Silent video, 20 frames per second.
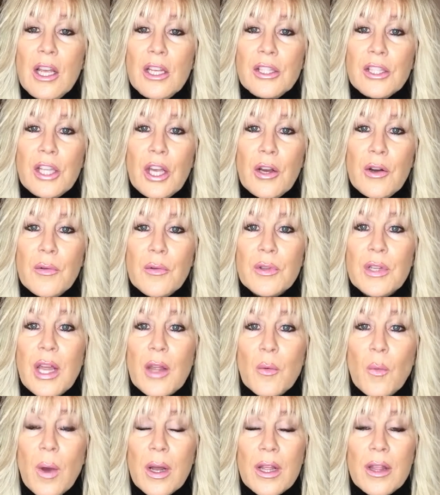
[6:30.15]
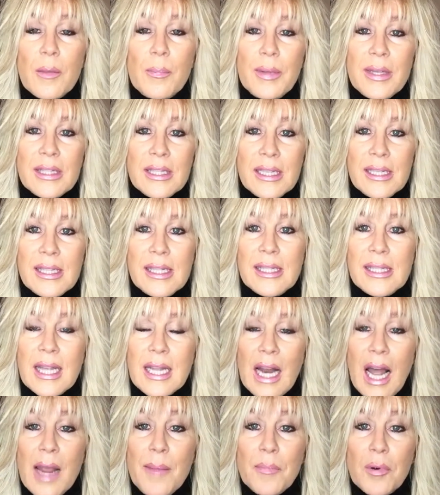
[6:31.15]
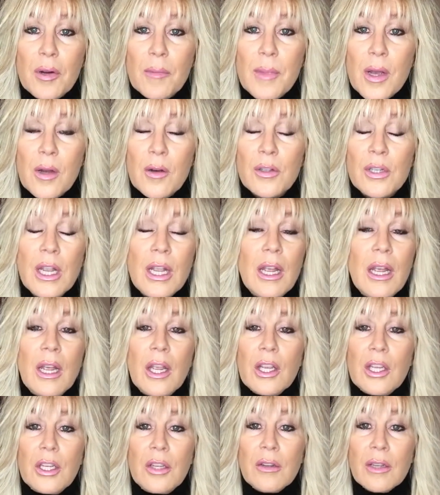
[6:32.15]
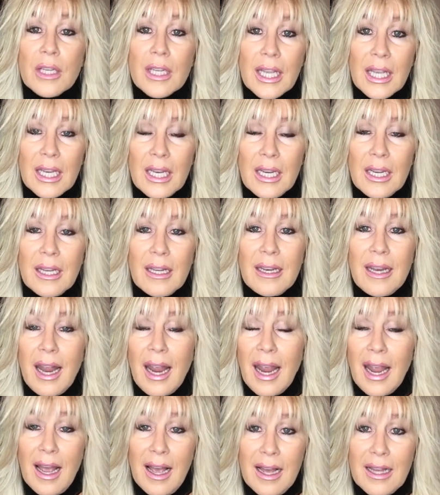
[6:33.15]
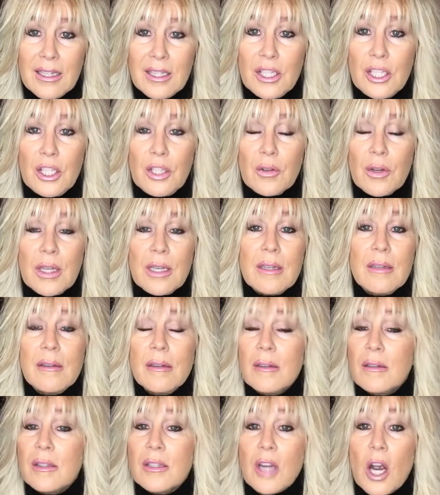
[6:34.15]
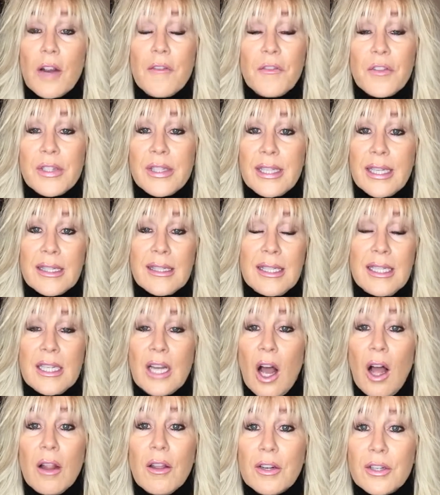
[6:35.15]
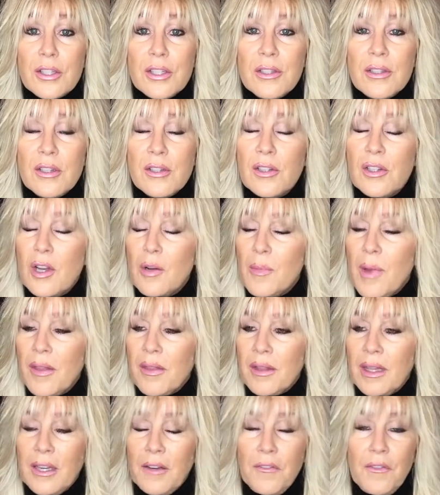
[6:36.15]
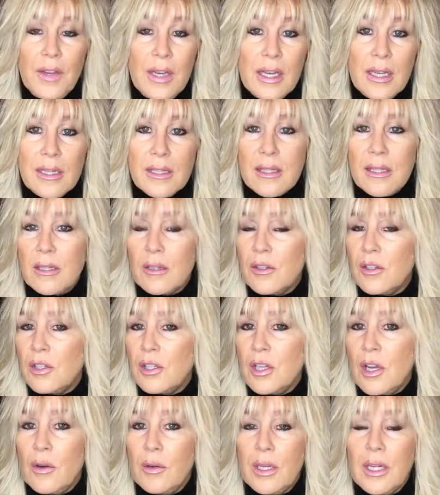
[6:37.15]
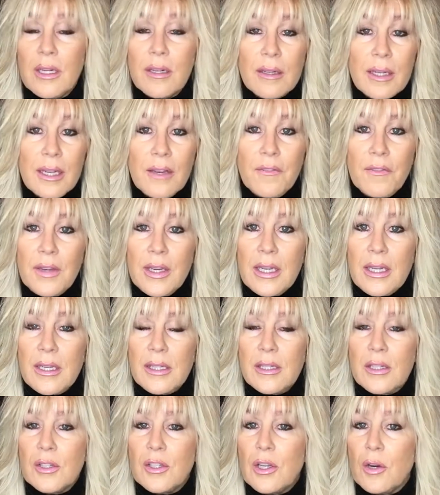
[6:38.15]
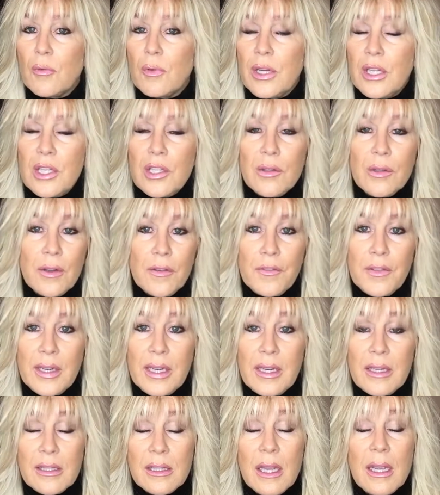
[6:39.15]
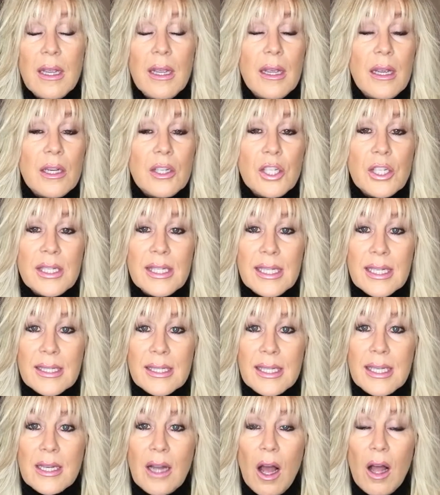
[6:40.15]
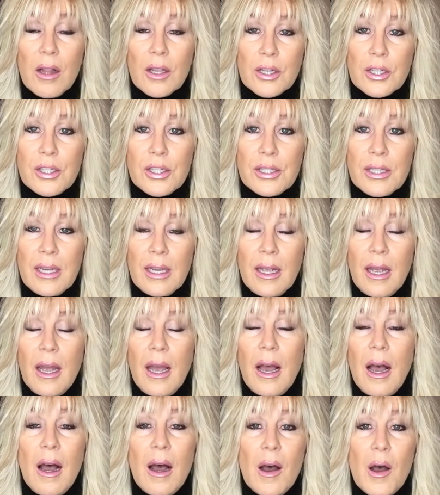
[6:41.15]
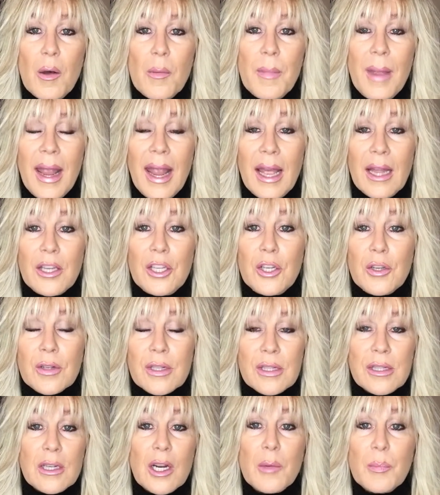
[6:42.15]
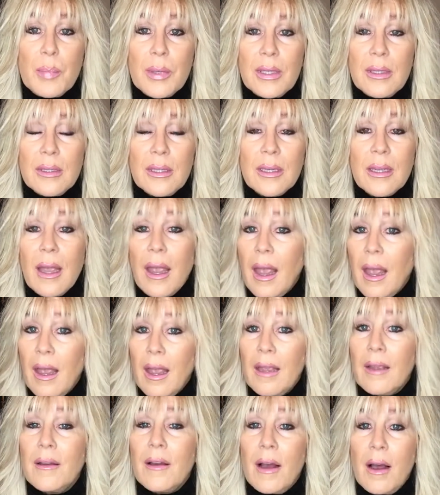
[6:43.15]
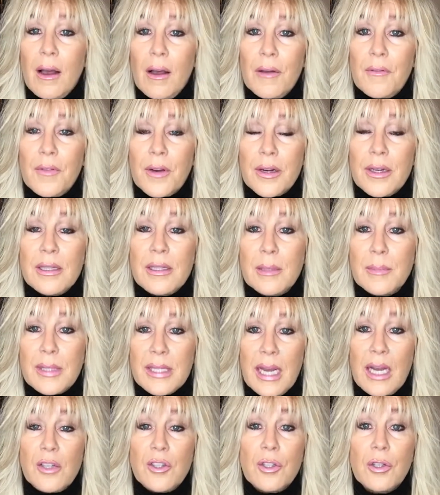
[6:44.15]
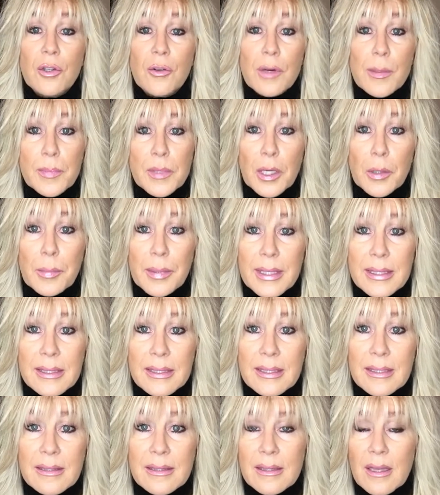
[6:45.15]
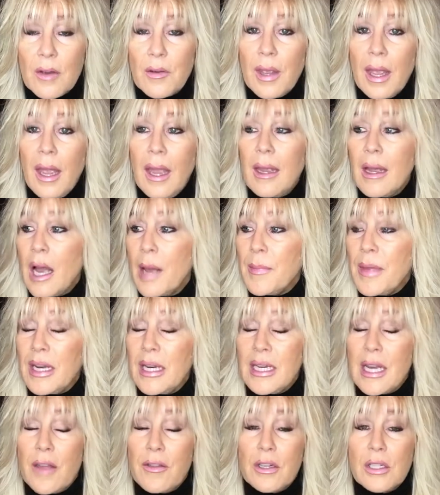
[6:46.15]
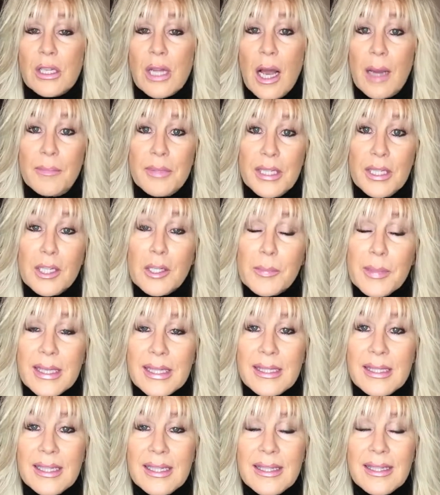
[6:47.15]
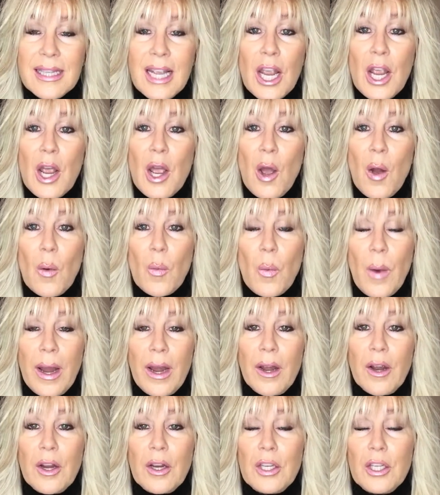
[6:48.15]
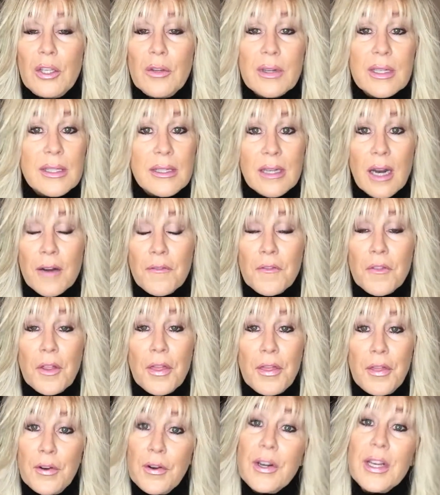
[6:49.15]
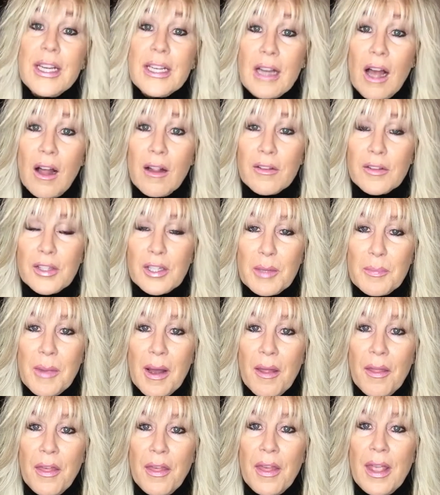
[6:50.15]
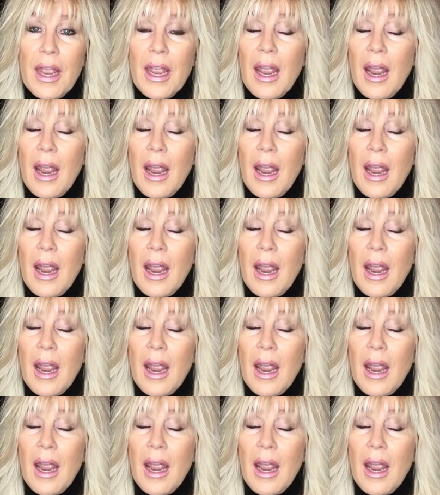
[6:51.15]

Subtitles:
So now one of the businesses that I promote, you can get in and you can start for $60. There's no monthly fees, there's no yearly fees, there's no renewal fees, just $60. And you can start building a very substantial crypto business, okay? I'm in another top tier business where you can start for $30 a month.